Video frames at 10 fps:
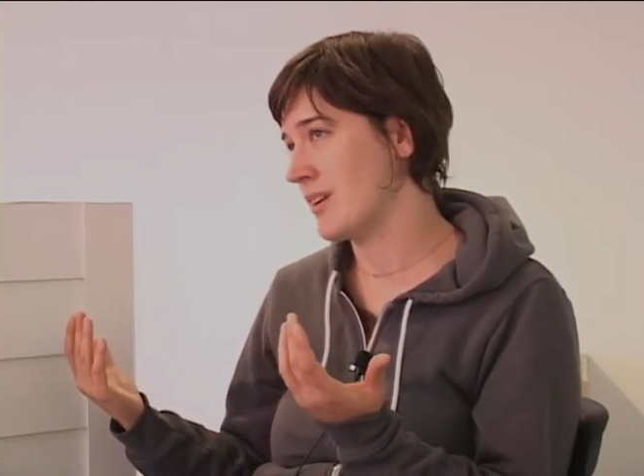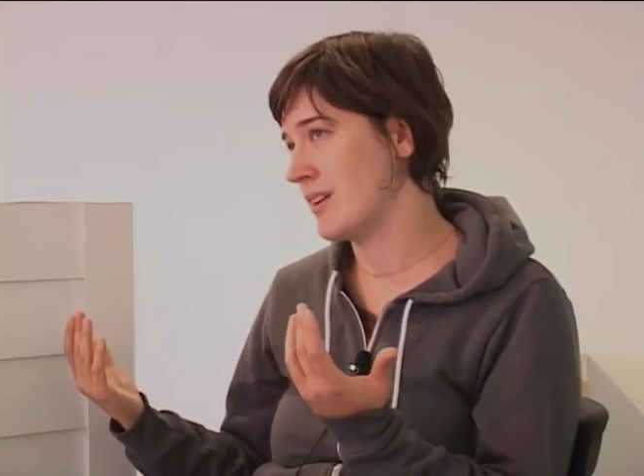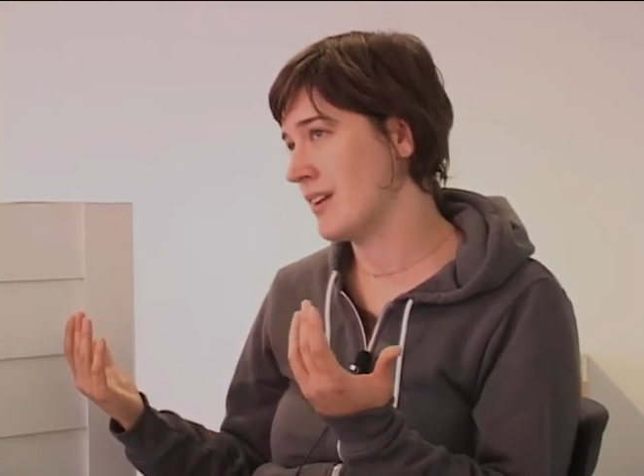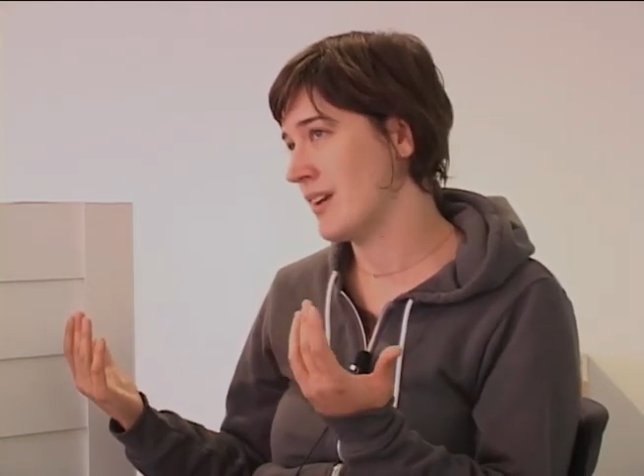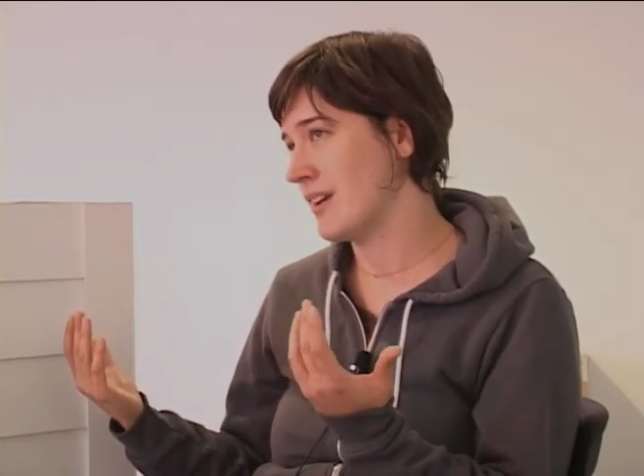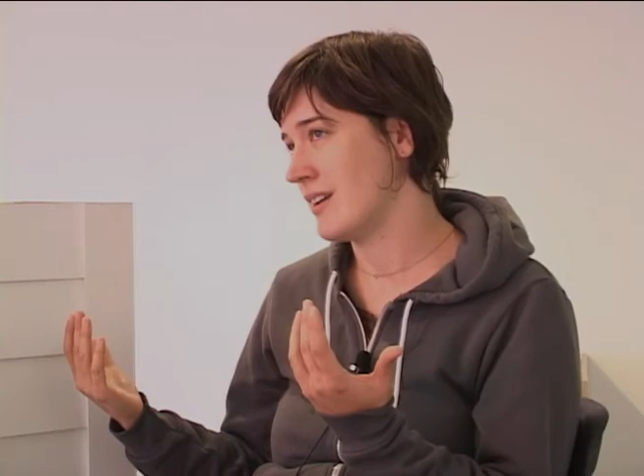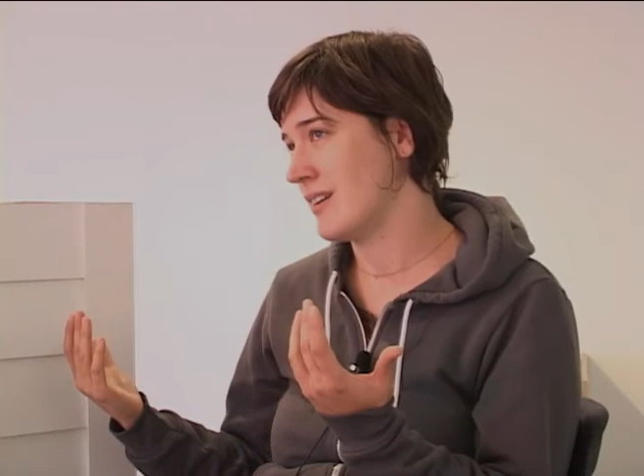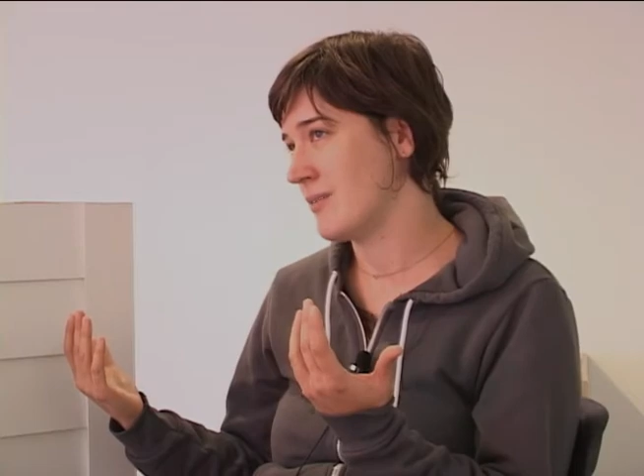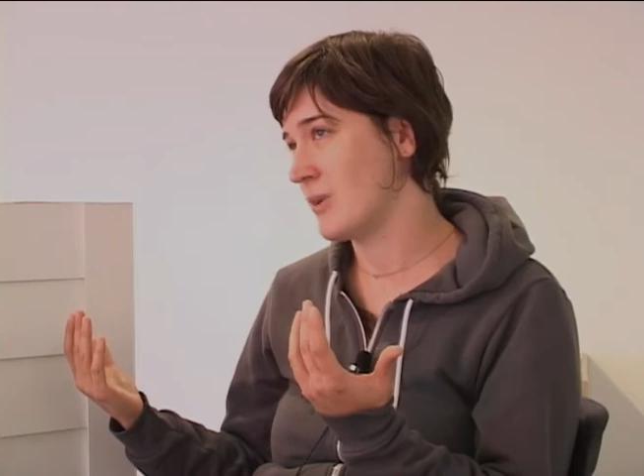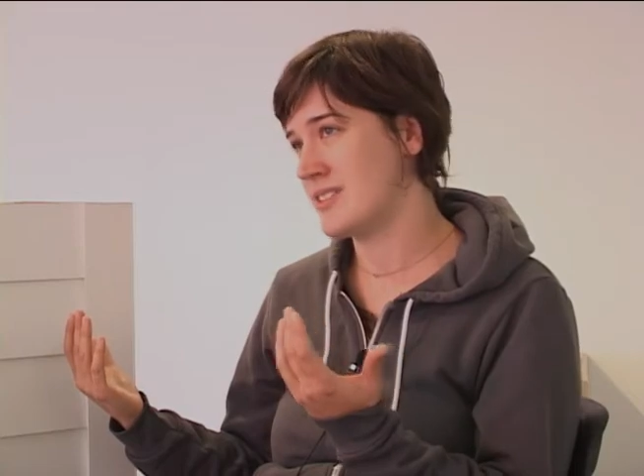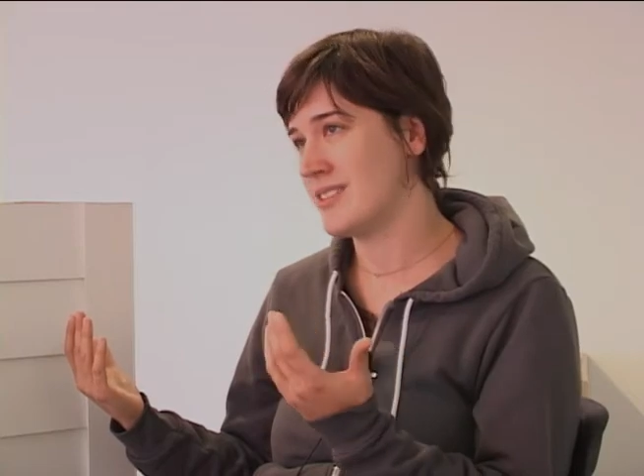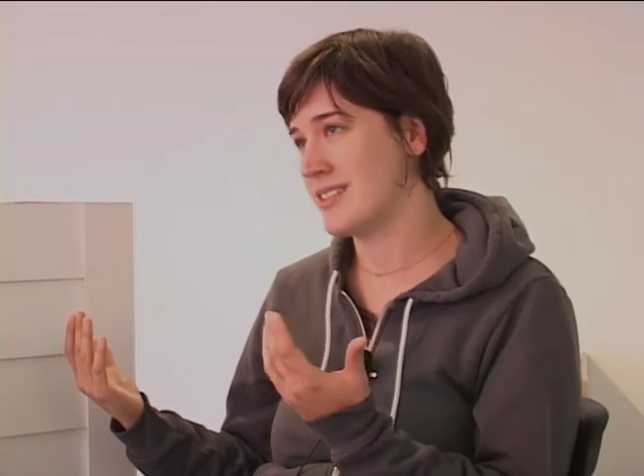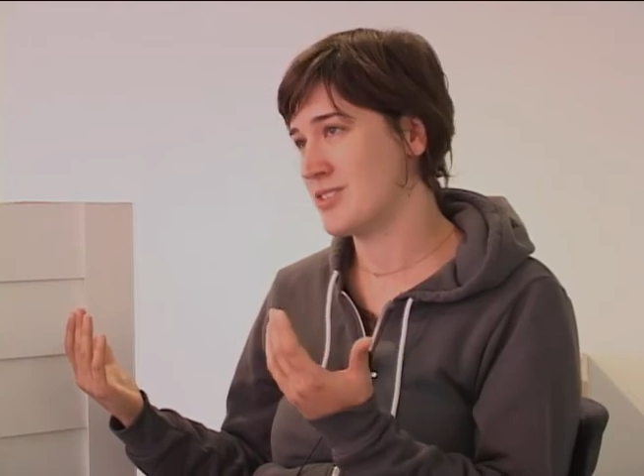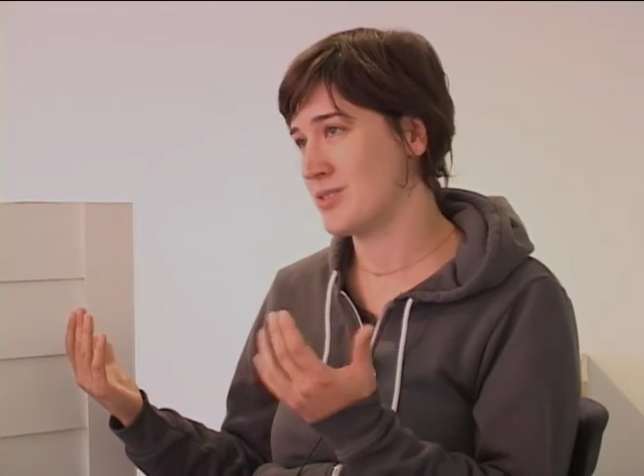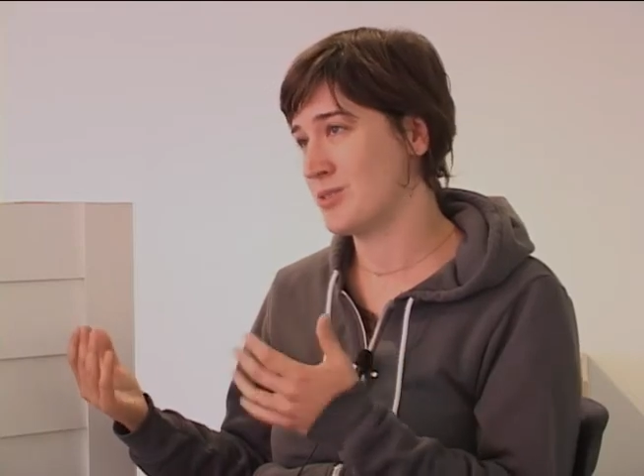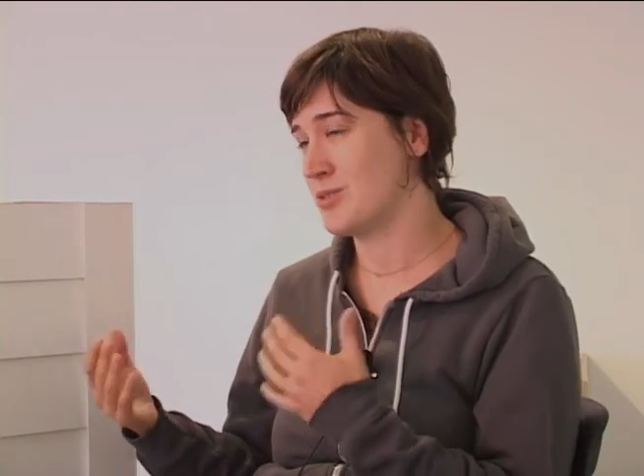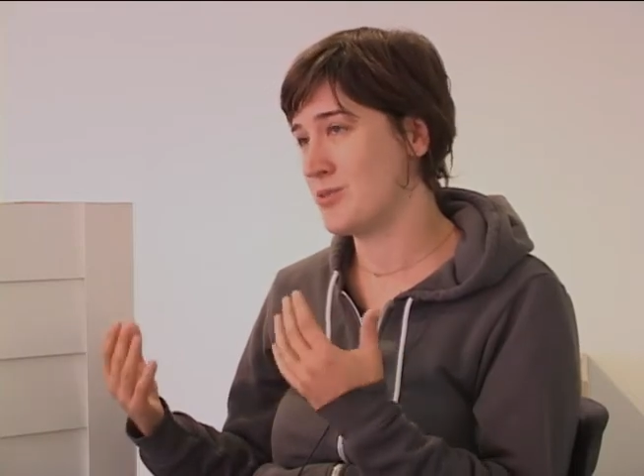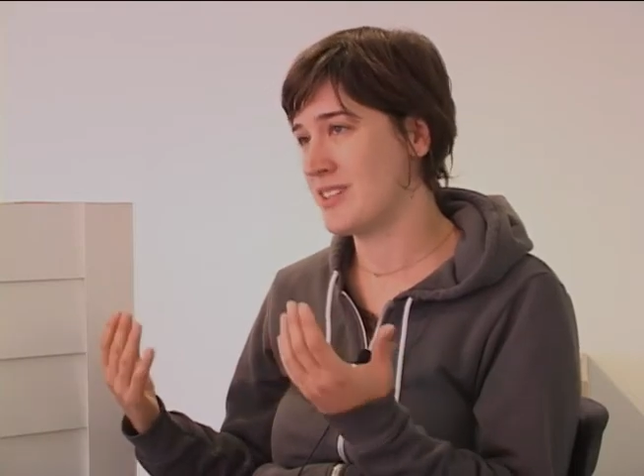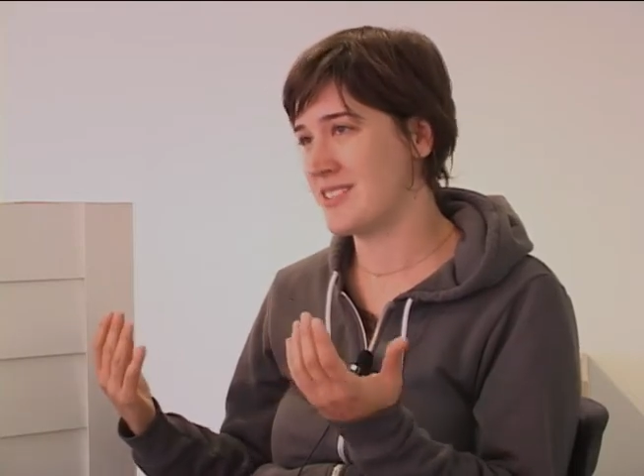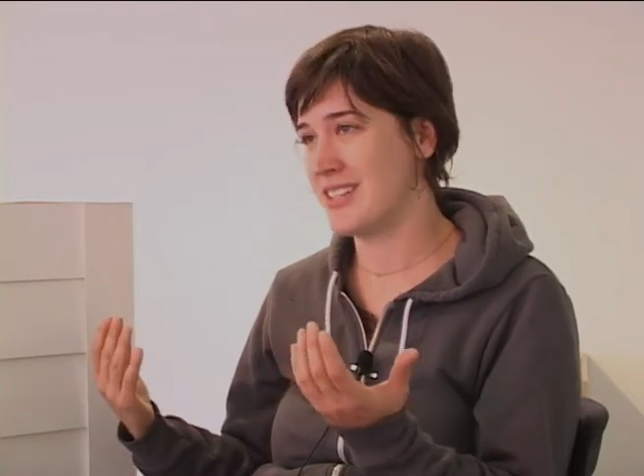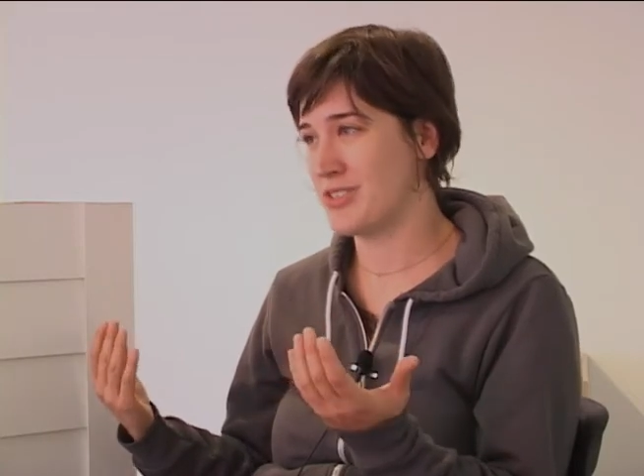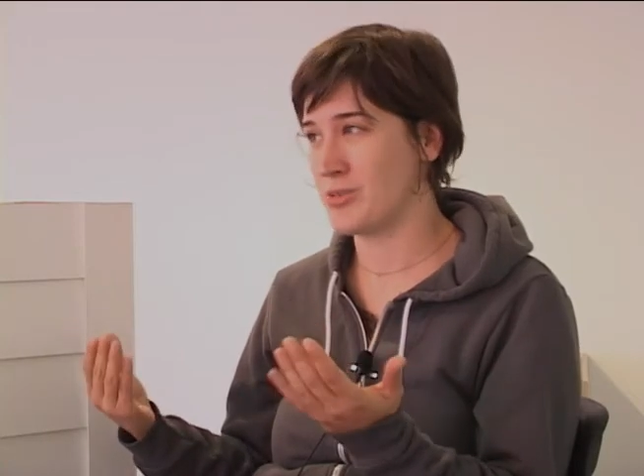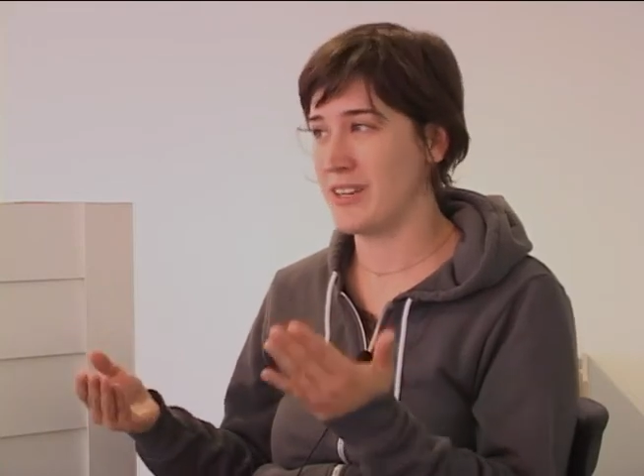in a new residential